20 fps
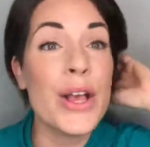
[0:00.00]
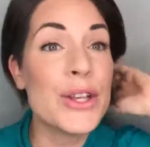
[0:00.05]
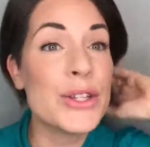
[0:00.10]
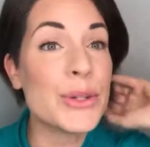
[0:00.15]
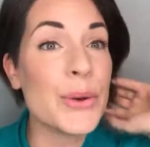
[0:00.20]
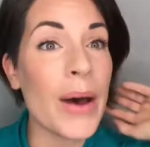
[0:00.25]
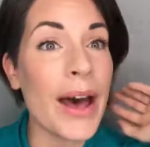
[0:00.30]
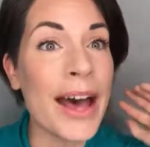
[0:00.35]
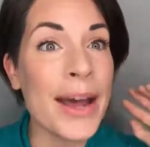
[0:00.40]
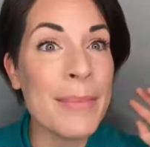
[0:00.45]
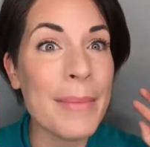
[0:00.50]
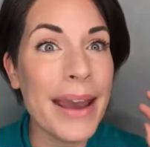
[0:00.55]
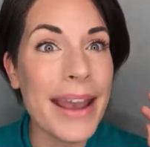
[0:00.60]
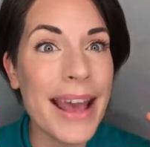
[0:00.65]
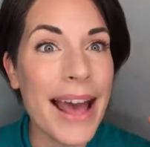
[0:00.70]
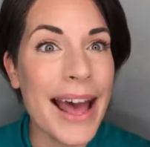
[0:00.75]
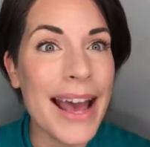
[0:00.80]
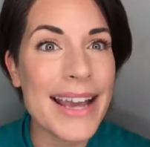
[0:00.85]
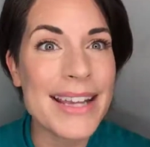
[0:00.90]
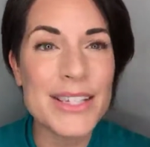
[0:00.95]
So on
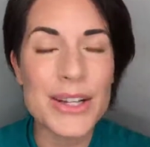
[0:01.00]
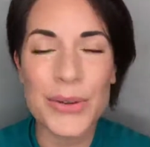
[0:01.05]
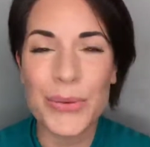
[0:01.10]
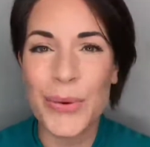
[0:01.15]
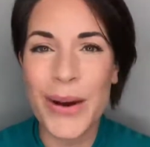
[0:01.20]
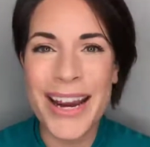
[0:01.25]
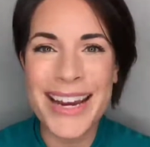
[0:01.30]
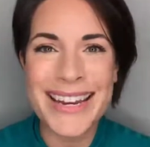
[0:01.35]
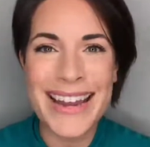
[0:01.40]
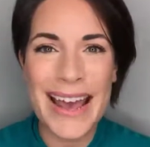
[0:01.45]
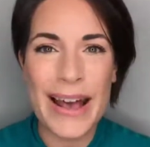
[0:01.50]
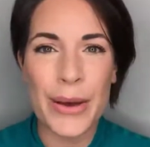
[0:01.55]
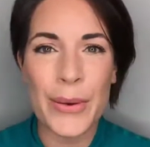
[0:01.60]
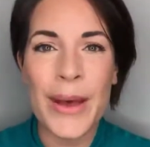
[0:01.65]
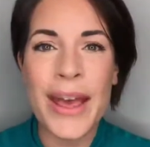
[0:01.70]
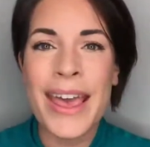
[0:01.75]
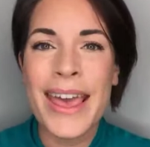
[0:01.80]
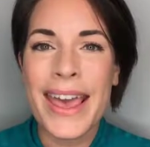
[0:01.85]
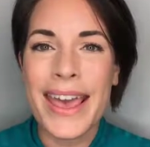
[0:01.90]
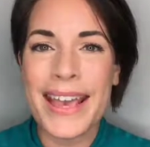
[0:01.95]
my eyes right now
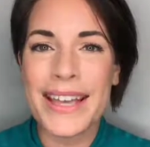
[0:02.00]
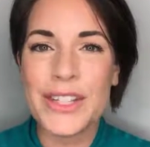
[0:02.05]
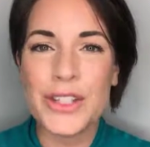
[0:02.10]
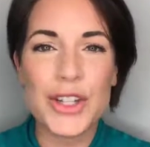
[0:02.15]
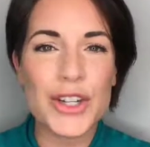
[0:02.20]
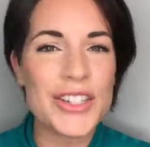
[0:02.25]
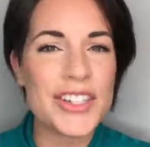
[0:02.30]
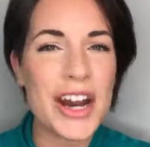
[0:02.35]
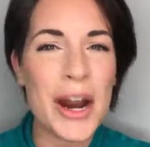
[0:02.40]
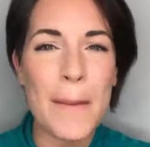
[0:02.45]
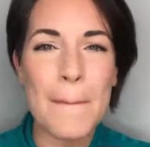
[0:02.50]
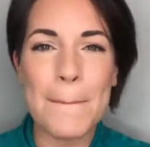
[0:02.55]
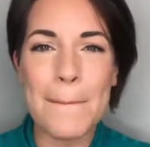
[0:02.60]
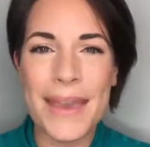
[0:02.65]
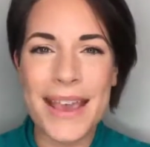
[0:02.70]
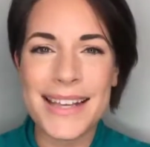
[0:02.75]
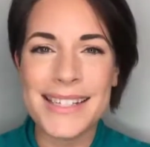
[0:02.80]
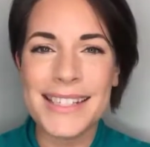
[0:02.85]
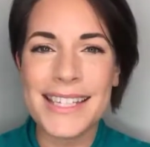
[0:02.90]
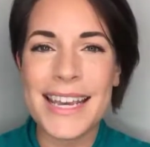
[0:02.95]
is just our
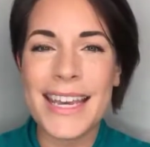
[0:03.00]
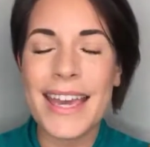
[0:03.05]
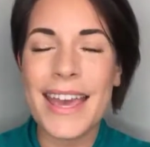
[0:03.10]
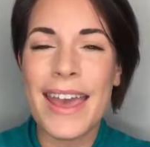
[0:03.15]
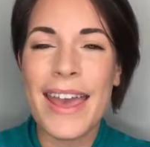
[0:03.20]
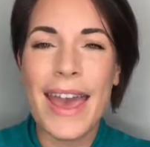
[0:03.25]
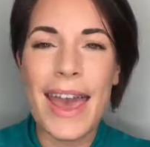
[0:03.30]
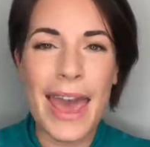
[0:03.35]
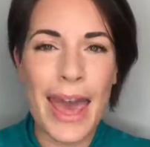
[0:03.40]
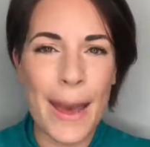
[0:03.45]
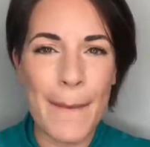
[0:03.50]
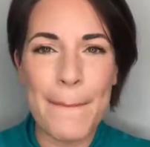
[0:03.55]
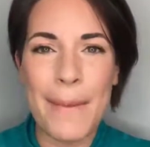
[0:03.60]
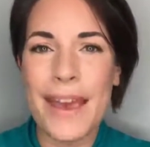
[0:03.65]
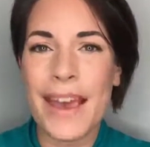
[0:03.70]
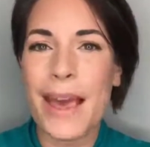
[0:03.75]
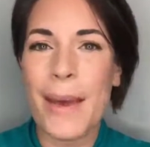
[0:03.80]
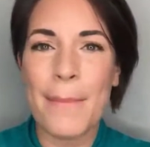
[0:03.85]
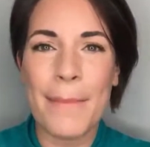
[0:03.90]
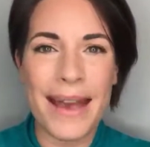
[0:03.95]
basic
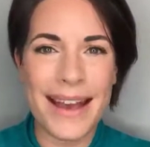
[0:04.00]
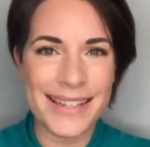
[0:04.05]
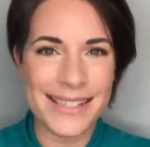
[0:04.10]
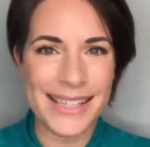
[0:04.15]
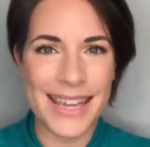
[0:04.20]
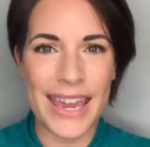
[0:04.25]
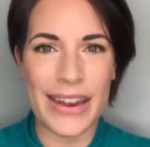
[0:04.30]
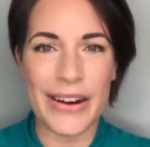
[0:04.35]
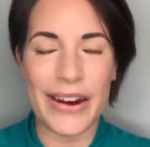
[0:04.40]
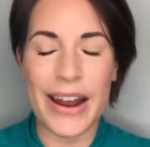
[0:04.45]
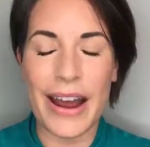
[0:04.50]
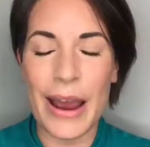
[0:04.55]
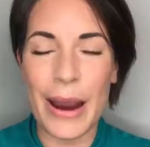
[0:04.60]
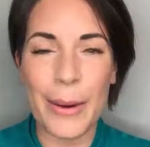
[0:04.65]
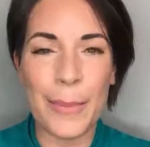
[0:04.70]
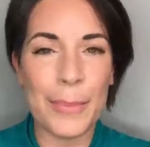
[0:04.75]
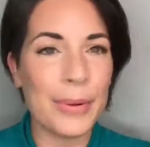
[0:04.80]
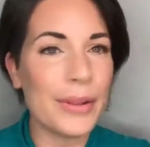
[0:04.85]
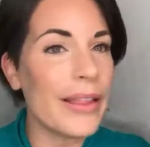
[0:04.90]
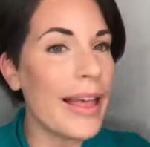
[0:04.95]
Epic mascara,
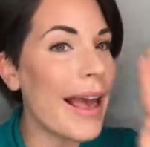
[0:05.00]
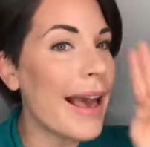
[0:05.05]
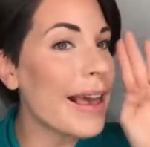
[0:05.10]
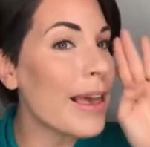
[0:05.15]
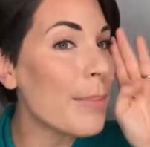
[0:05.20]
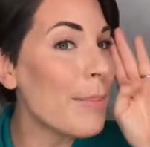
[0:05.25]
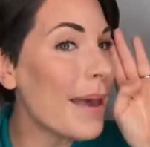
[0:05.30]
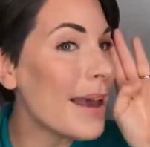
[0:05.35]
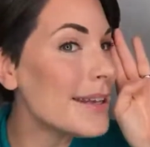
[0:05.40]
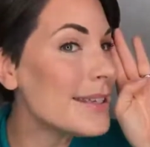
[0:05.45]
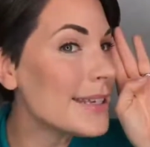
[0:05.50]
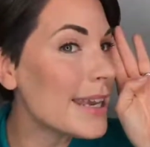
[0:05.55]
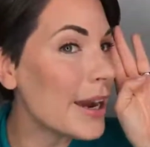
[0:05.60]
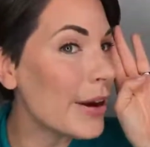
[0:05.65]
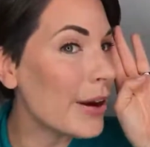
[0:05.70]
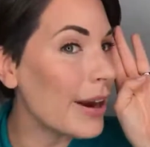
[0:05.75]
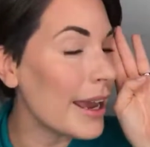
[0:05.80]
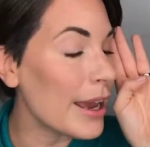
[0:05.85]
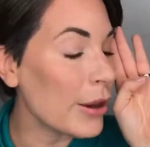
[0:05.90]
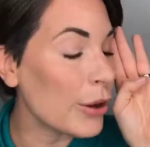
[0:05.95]
our black
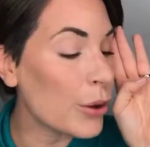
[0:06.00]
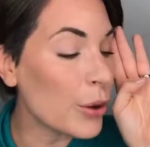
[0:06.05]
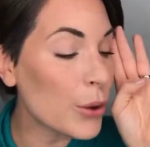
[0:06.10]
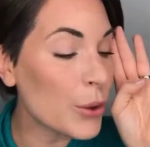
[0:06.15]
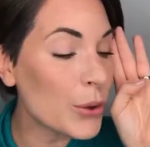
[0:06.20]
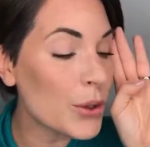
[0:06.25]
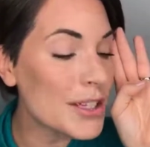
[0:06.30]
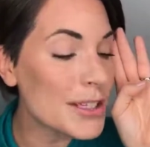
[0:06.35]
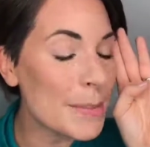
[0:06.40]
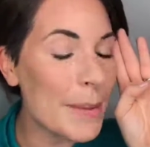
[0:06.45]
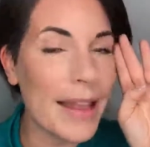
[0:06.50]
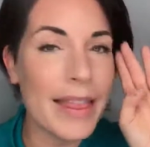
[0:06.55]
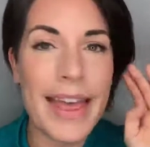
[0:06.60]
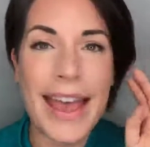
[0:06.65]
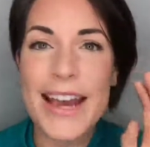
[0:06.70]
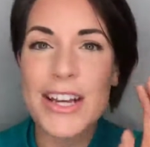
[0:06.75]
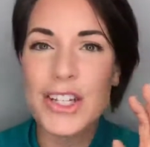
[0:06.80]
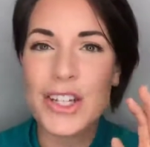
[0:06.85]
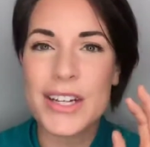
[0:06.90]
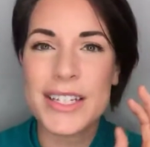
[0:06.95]
mascara. It curls my
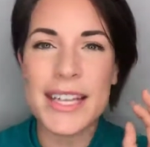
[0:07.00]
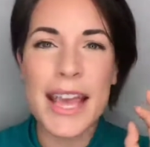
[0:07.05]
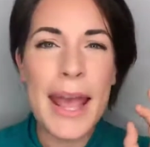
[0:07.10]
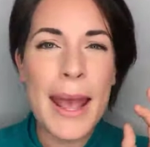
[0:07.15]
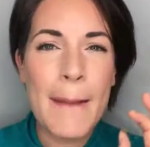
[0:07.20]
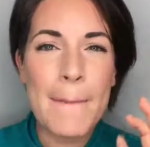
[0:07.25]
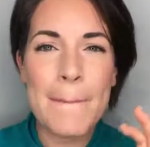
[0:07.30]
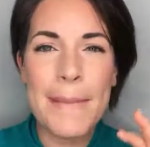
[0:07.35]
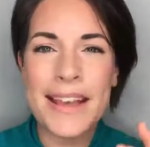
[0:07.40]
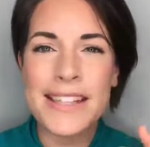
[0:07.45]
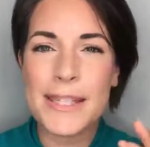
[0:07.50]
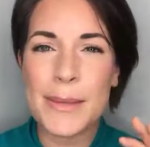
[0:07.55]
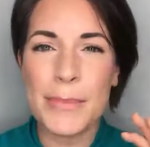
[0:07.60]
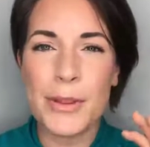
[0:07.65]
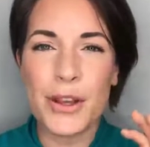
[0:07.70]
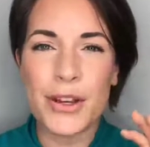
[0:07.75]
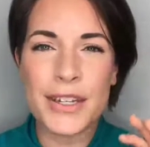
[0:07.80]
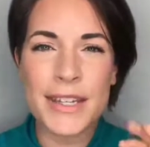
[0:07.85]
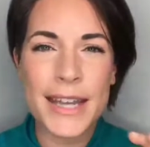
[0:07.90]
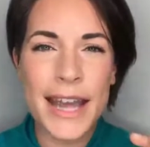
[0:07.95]
lashes, makes them
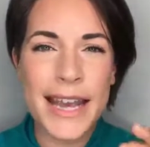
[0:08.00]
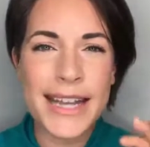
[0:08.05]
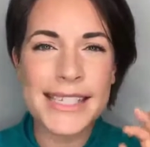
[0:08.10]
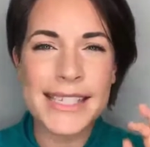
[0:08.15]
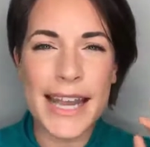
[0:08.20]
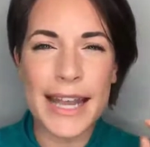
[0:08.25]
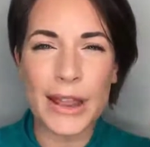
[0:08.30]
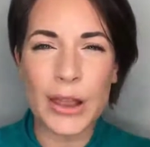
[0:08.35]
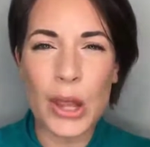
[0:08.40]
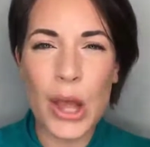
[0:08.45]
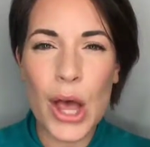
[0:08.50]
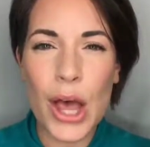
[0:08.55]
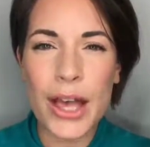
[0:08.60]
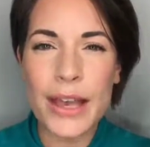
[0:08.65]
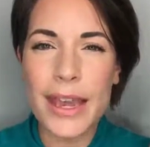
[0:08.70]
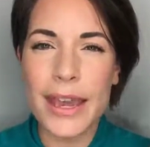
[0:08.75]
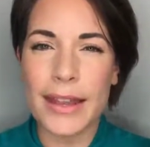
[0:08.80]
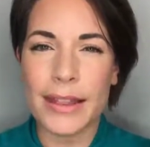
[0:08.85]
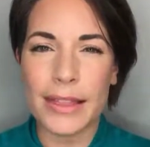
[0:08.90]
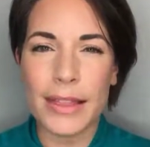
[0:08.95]
look nice and
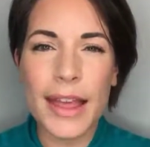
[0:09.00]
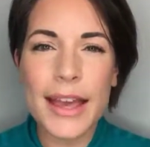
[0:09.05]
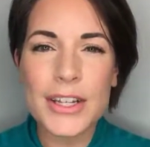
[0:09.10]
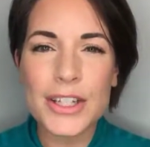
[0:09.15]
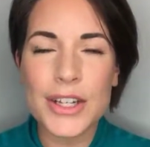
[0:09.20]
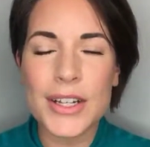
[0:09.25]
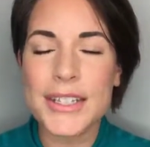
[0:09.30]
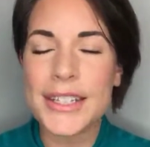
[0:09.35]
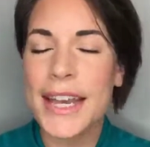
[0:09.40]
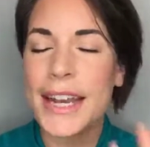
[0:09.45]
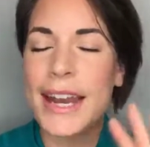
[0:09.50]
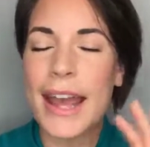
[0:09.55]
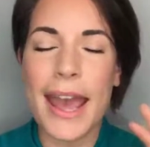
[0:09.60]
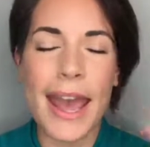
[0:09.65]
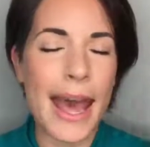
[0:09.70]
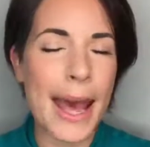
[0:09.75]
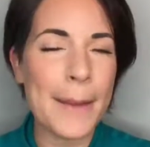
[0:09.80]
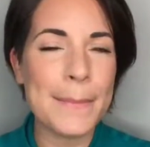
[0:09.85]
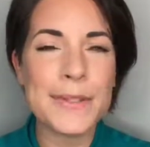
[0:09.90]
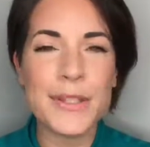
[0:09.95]
long and luscious and
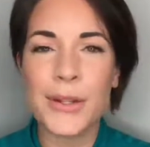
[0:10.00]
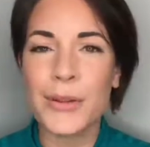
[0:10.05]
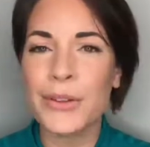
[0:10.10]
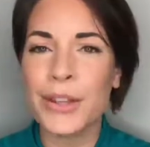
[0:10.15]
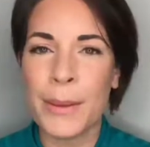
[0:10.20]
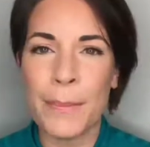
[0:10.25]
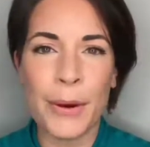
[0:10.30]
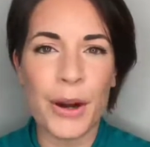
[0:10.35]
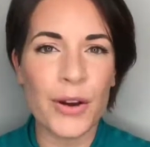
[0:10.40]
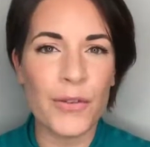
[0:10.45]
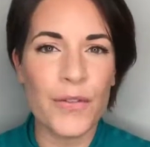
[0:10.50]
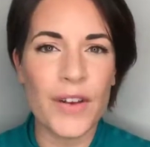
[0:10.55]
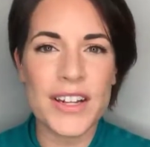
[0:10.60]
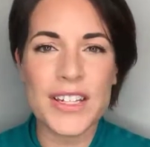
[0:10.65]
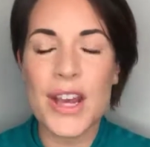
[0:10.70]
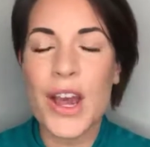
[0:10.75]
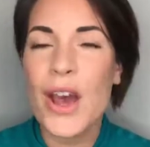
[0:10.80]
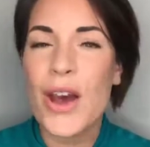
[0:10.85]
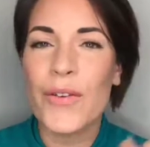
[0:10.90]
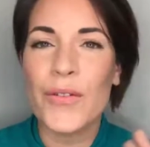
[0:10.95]
absolutely
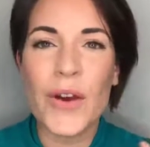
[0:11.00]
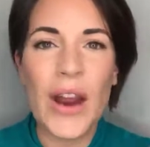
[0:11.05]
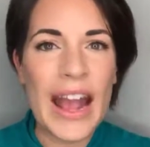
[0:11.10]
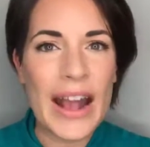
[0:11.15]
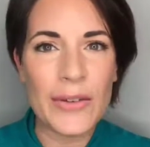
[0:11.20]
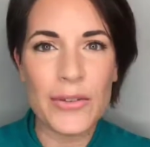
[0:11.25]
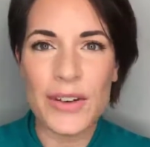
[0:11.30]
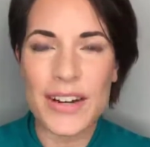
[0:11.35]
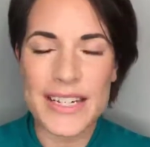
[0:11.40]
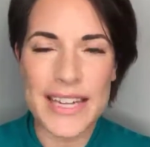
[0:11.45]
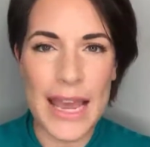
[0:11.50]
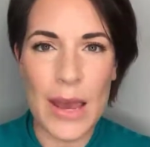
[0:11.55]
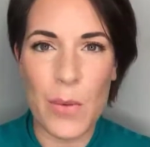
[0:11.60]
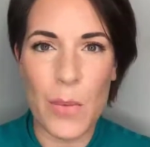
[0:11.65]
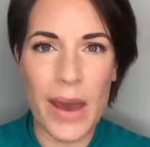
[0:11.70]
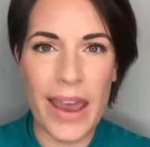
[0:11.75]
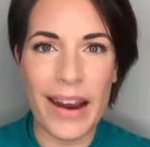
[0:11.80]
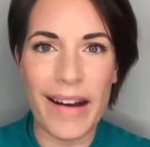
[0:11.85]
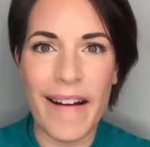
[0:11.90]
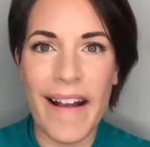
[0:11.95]
perfect for everyday
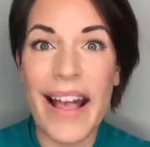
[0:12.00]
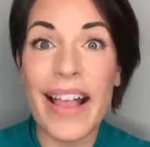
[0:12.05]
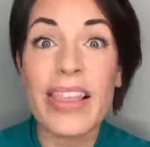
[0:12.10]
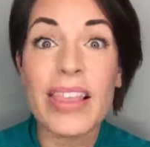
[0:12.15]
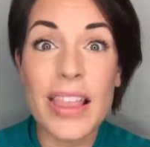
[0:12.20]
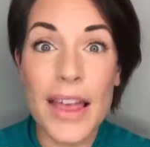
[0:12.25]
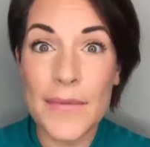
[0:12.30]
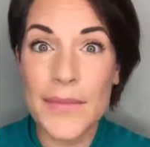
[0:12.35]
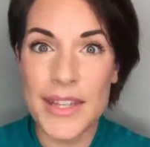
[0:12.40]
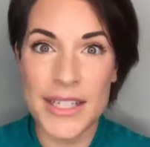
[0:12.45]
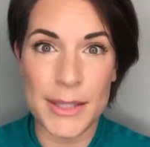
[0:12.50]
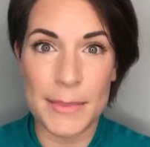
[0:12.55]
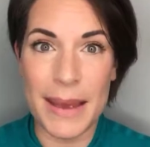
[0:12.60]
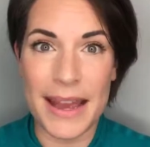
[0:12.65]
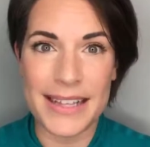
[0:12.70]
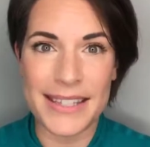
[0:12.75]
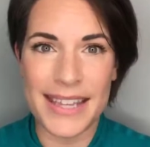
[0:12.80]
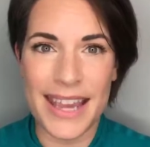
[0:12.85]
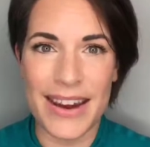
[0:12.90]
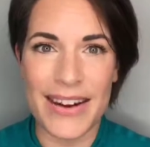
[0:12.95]
wear. I love this
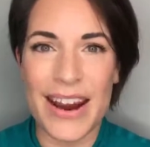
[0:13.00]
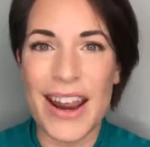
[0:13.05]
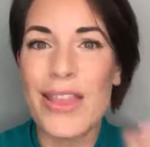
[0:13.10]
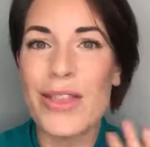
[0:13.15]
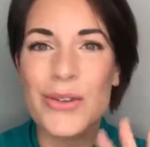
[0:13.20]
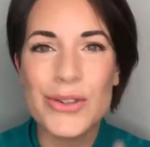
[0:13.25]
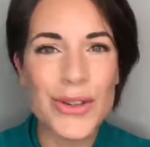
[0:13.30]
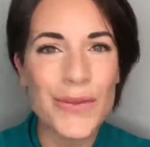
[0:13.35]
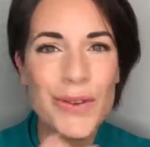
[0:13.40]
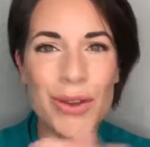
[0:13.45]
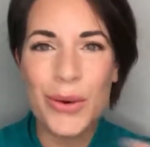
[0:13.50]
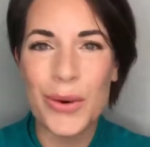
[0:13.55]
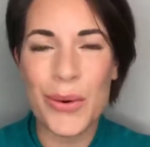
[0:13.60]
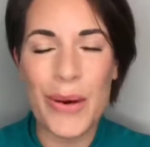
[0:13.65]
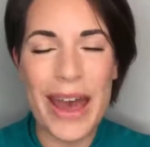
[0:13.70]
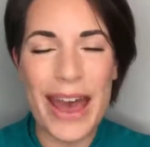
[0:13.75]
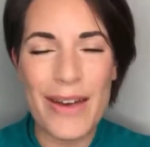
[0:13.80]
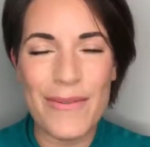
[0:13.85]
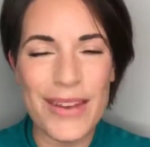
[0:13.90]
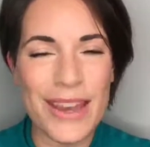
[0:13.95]
mascara. And those of you who
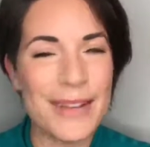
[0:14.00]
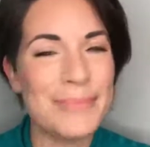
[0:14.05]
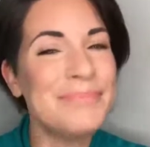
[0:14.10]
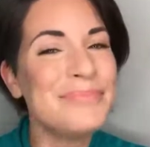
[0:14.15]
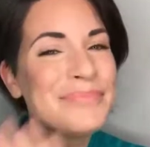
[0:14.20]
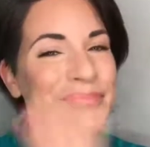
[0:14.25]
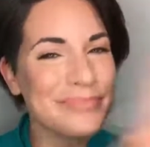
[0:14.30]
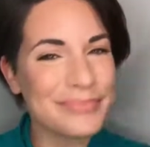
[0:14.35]
have it,